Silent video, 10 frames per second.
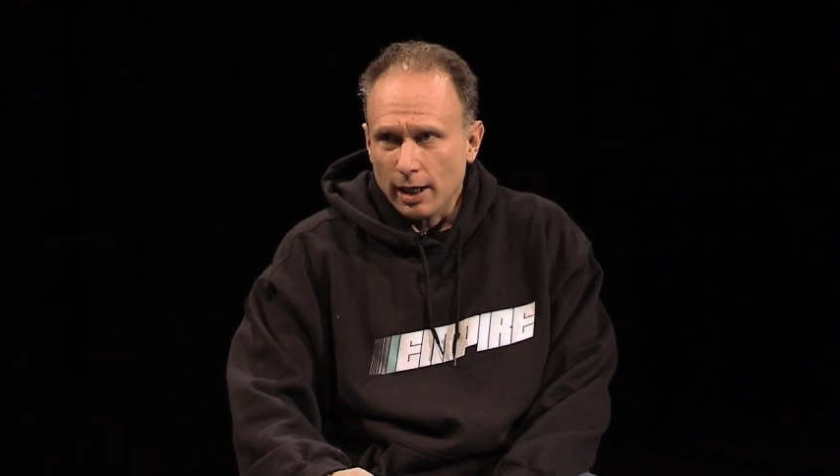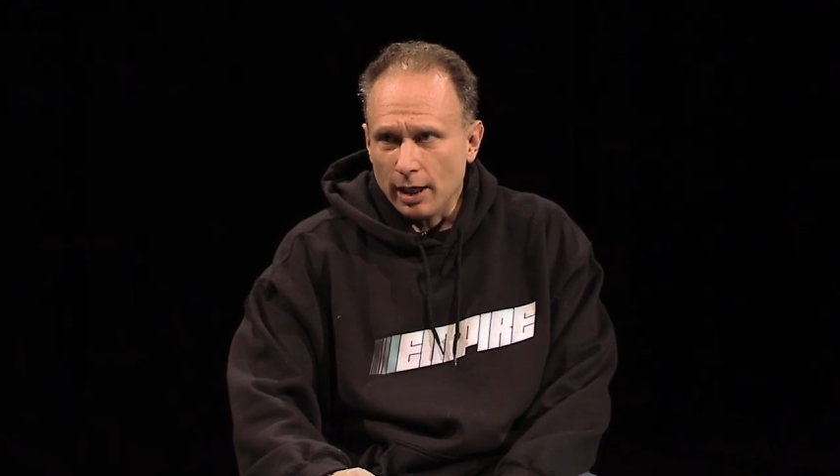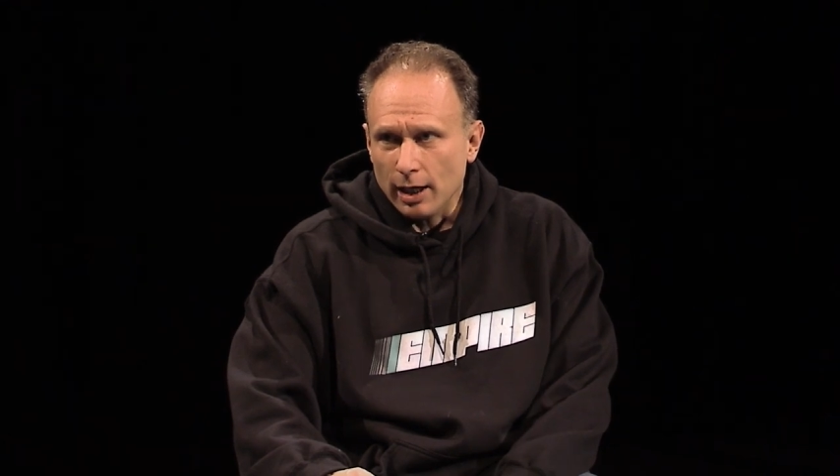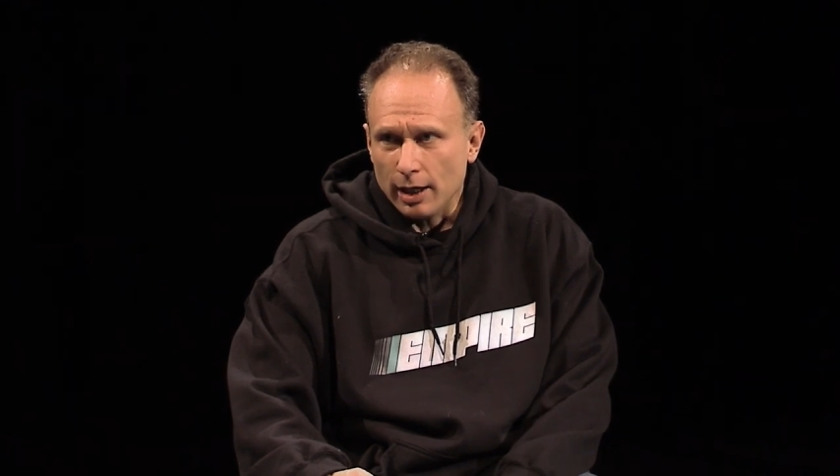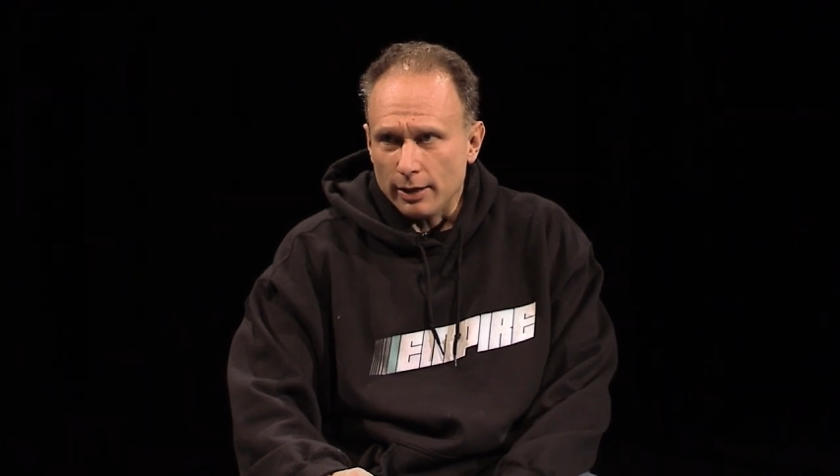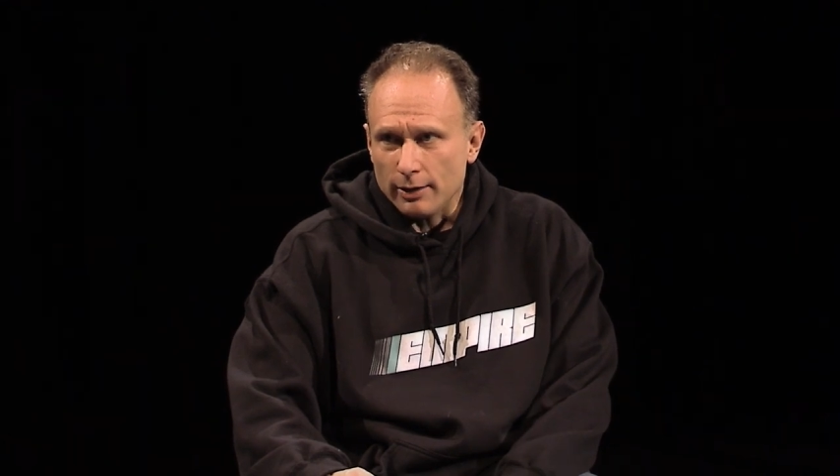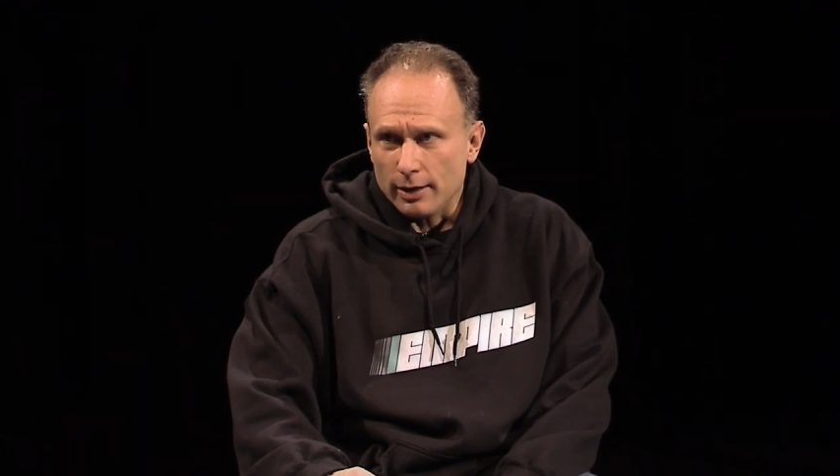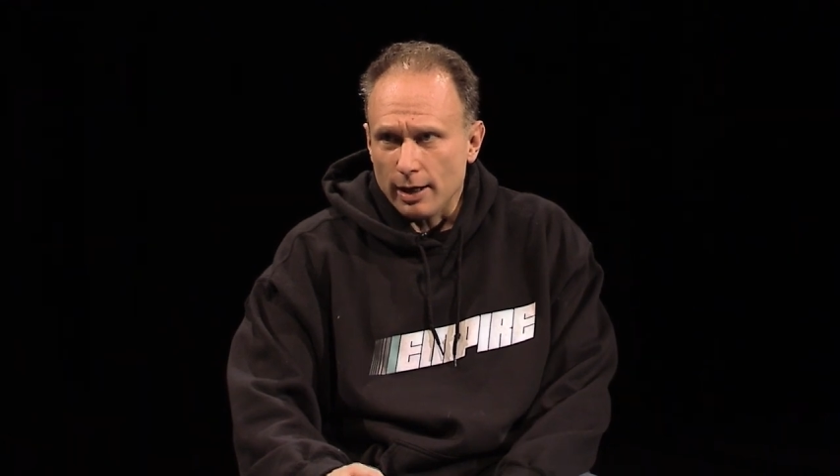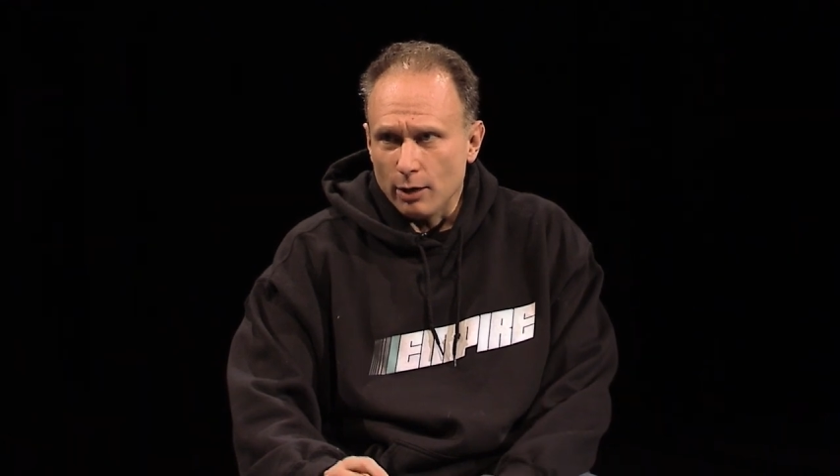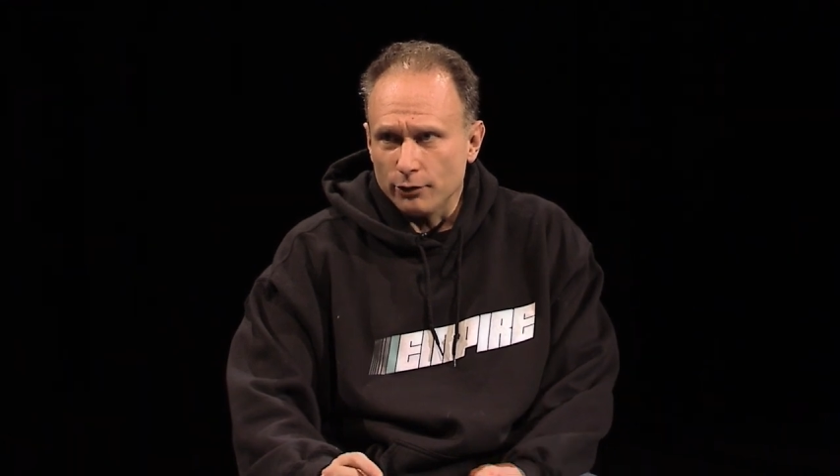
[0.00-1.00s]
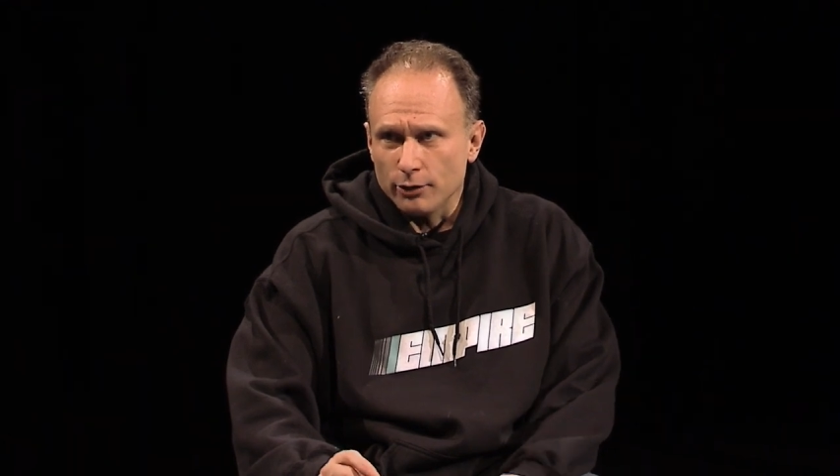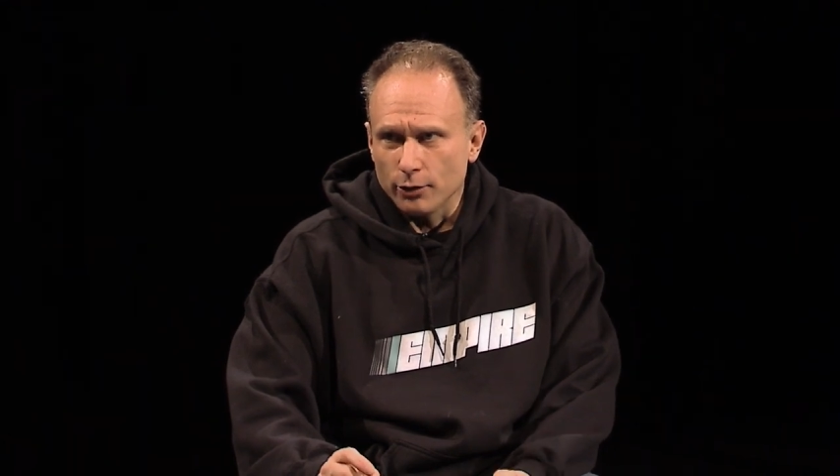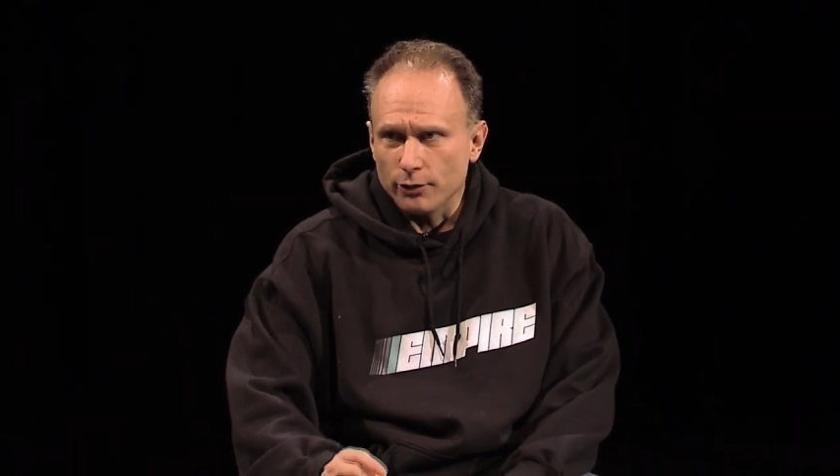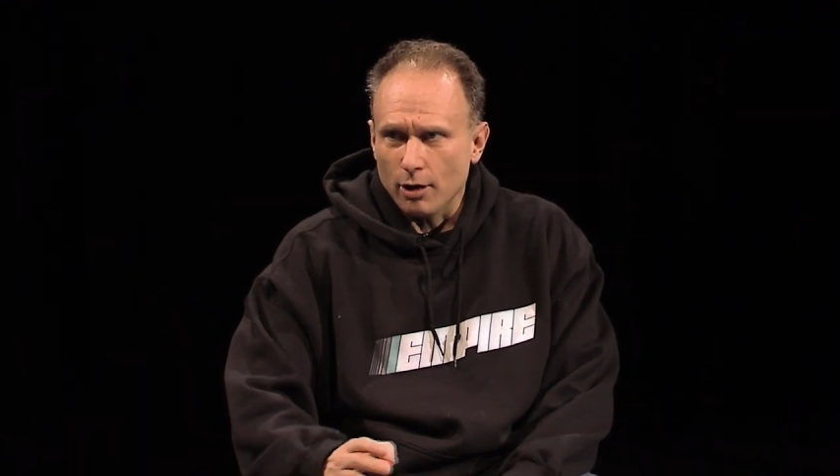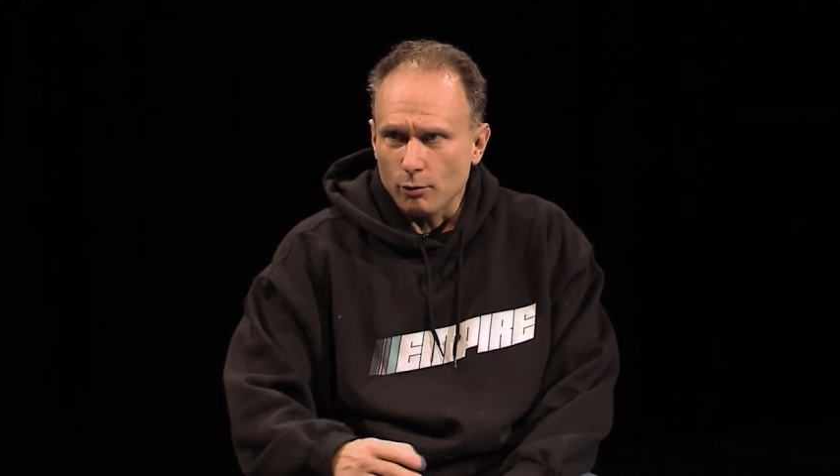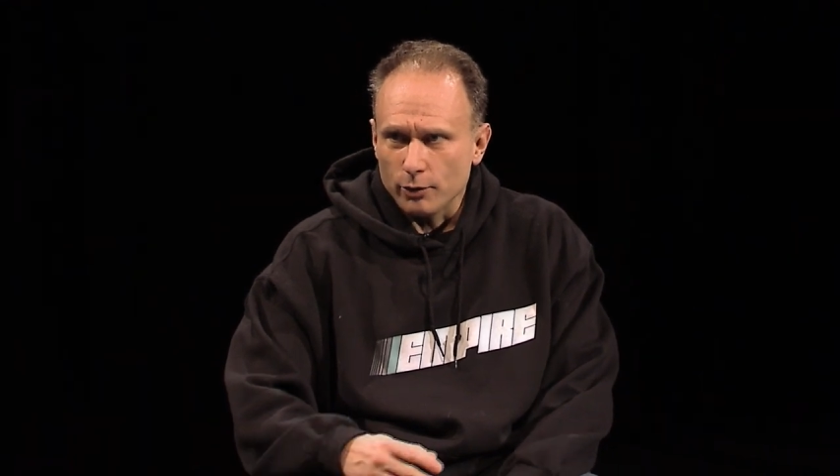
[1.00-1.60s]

And Arison Hertalt,